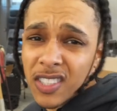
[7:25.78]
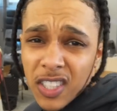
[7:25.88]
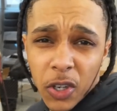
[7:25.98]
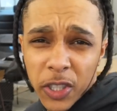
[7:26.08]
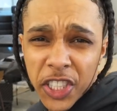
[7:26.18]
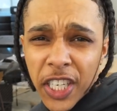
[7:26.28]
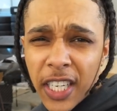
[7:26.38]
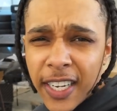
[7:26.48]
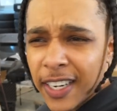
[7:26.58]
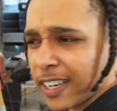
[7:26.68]
It's a little
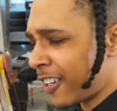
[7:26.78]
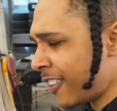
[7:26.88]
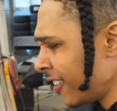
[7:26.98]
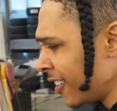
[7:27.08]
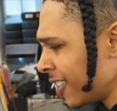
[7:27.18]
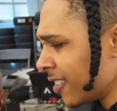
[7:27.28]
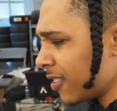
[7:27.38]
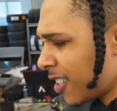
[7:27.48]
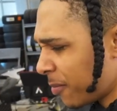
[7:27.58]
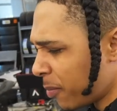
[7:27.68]
chilly in here.
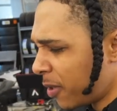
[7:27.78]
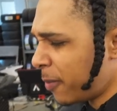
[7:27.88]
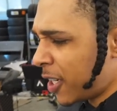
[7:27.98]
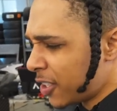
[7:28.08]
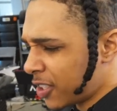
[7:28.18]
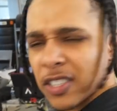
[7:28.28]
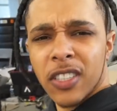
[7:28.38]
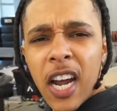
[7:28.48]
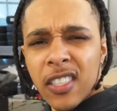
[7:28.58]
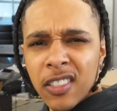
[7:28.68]
Pretty much,
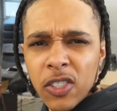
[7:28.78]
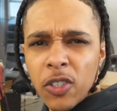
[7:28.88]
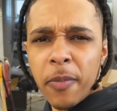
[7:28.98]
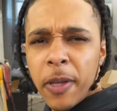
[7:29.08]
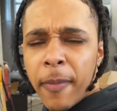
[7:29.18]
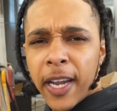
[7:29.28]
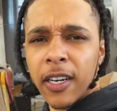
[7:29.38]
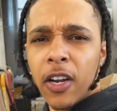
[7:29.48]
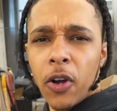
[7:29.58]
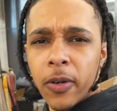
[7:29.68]
Josh is gonna be
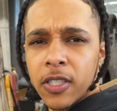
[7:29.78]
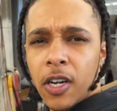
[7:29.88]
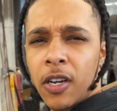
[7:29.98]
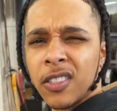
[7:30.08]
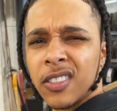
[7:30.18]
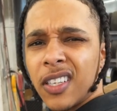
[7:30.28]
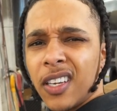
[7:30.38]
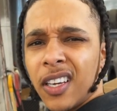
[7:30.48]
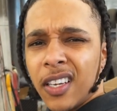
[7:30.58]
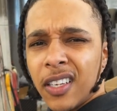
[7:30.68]
making the whole exhaust,
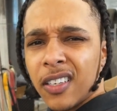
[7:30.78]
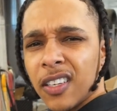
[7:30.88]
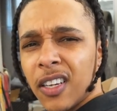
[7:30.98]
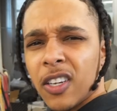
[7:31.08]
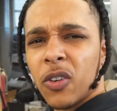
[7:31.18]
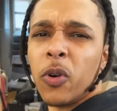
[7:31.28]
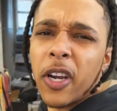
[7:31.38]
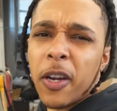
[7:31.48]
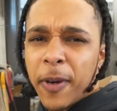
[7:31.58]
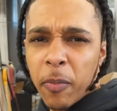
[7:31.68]
and we'll
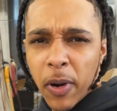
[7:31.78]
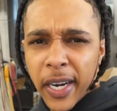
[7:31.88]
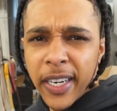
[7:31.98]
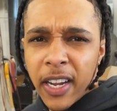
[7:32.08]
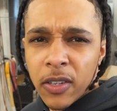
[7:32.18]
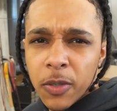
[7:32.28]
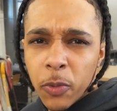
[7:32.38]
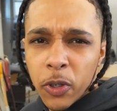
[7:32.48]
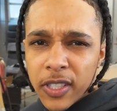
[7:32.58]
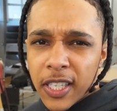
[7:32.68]
get him to break down some
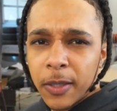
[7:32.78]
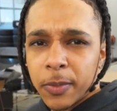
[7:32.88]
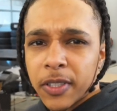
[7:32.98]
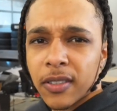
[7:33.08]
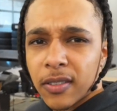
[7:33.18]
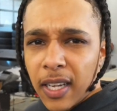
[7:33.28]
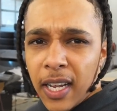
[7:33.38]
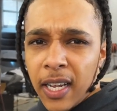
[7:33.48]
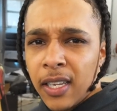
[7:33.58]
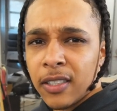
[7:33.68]
more tips
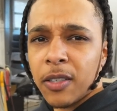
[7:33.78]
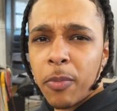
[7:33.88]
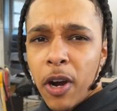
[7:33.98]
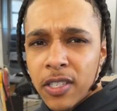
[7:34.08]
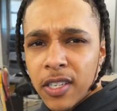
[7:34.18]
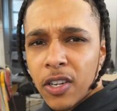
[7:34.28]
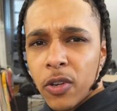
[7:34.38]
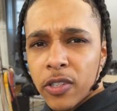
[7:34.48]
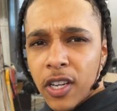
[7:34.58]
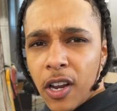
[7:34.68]
as the process
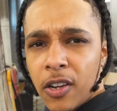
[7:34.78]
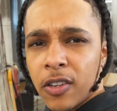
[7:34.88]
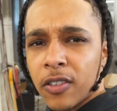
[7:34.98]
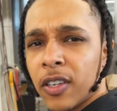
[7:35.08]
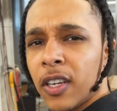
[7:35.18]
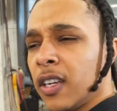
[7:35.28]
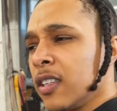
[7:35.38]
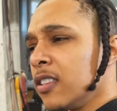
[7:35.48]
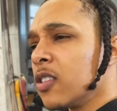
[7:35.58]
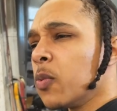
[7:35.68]
goes along.
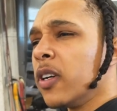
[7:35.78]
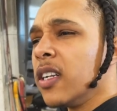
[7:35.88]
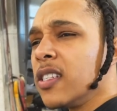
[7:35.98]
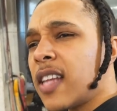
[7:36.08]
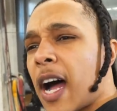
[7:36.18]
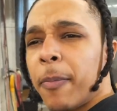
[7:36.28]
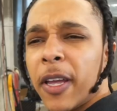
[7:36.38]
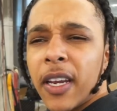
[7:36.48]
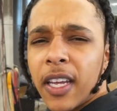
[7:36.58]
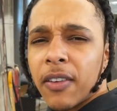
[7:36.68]
Just wanted to stop
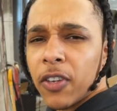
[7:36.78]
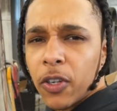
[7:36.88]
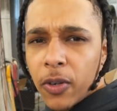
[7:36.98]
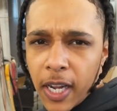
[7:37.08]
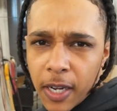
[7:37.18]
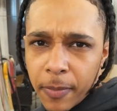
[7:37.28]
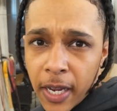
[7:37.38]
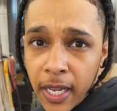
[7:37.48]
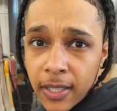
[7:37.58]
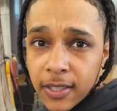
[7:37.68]
in and give a little
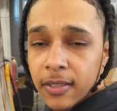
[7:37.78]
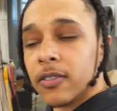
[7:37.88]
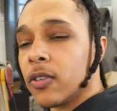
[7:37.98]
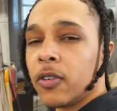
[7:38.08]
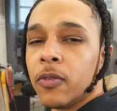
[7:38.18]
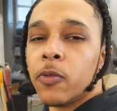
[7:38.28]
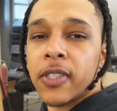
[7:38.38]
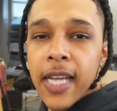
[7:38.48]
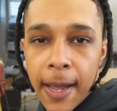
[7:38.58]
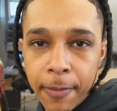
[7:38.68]
update on
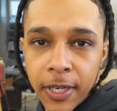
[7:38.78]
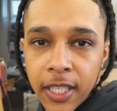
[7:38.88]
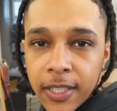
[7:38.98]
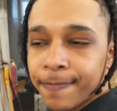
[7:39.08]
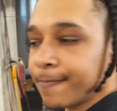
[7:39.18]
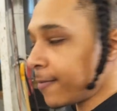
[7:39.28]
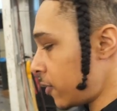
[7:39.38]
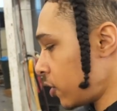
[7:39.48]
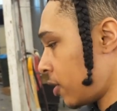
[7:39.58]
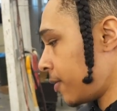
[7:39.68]
what's happening.
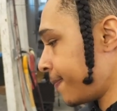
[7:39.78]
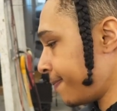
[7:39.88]
So,